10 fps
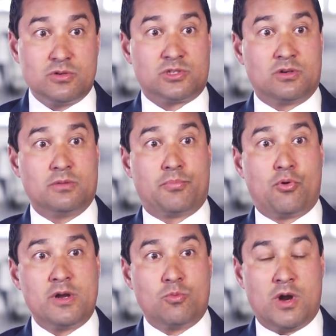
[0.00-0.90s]
to a certain
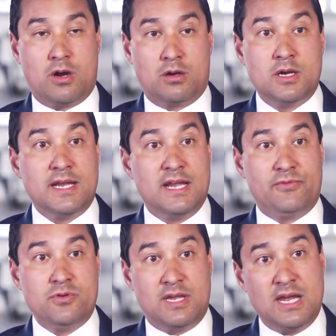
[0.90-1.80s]
point where if
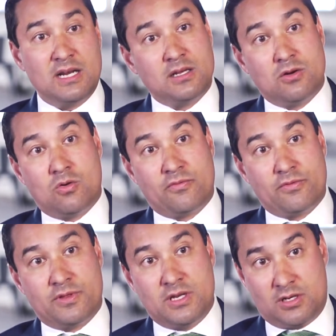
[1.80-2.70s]
you can't get
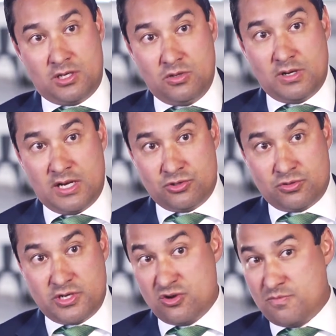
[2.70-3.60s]
over the acute
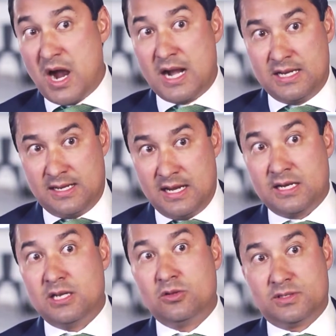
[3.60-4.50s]
injury, your body can't
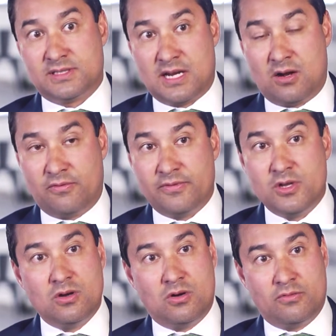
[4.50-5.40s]
heal itself
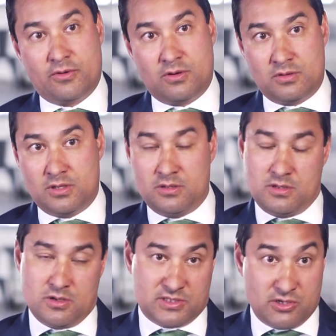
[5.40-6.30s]
over,
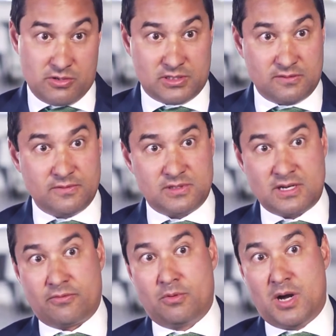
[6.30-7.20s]
you know, a series of
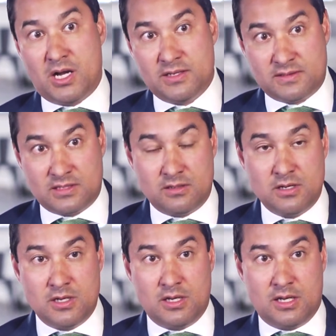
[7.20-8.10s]
several months and
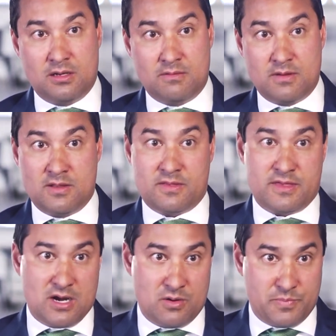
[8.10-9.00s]
in
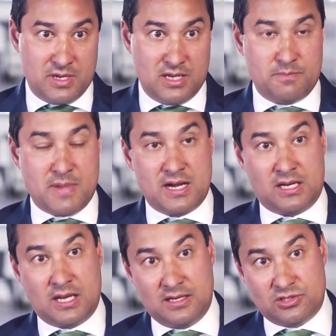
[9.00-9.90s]
therapy and
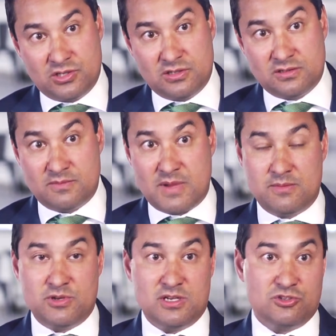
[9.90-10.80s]
medications and
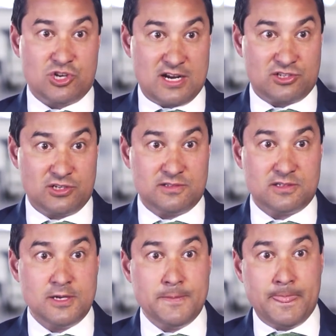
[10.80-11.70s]
maybe injections.
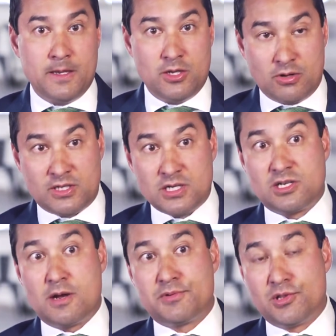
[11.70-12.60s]
You know, it does
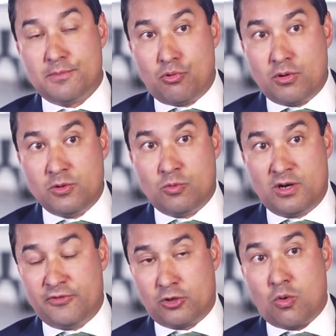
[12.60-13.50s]
come to the point where
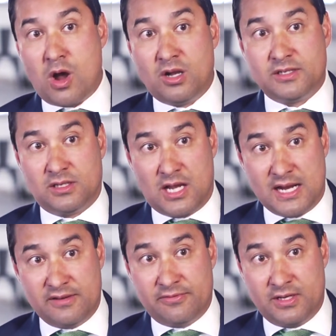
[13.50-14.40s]
if your quality of
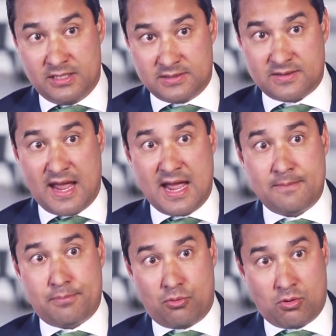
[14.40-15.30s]
life is that
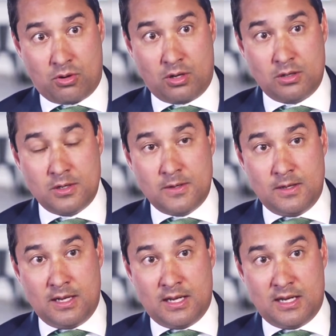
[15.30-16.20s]
poor
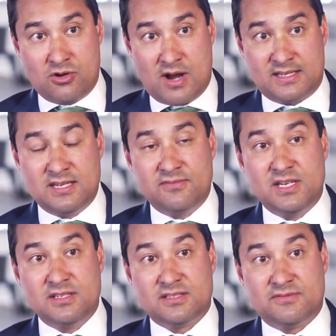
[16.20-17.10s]
and your
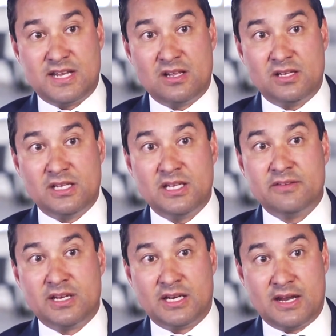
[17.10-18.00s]
activities of daily
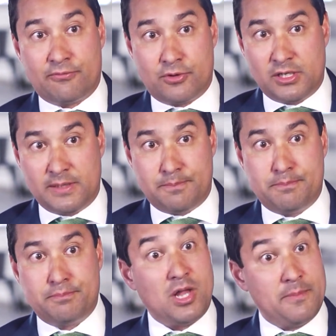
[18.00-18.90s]
living have really
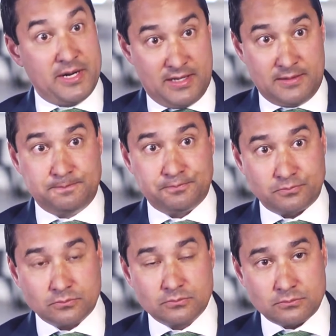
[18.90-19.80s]
plummeted,
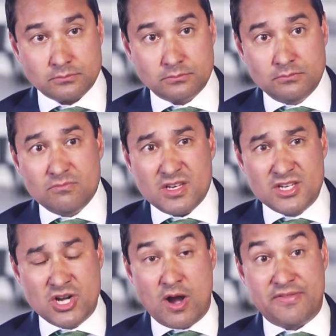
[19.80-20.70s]

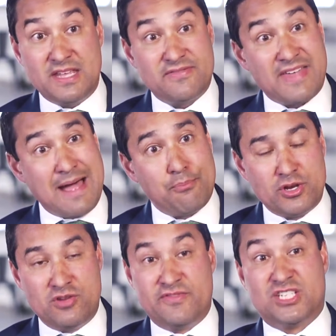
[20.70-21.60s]
you know, I think at that
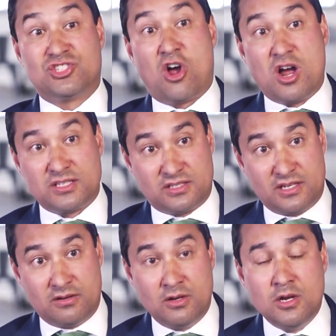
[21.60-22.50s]
point you've
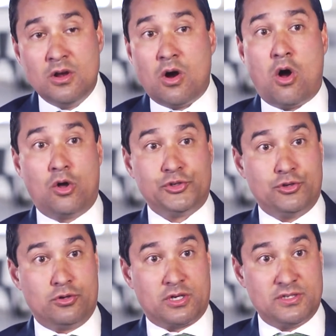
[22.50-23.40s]
exhausted all
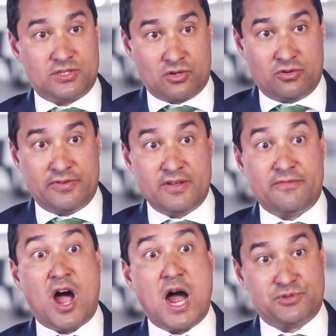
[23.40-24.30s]
your
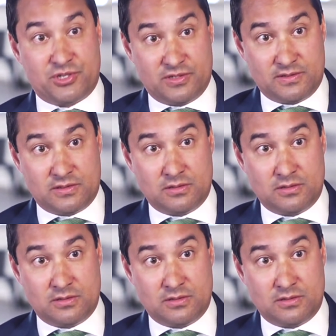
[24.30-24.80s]
conservative options.